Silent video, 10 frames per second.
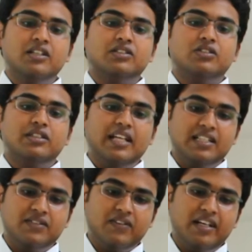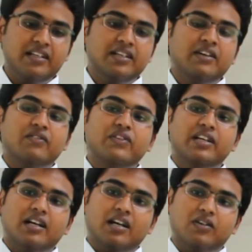So that's why
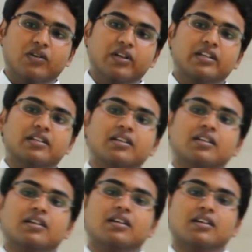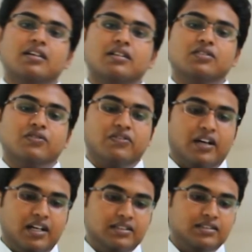we are going to
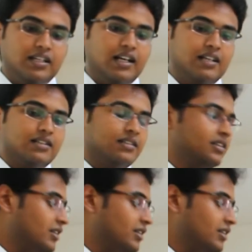France, and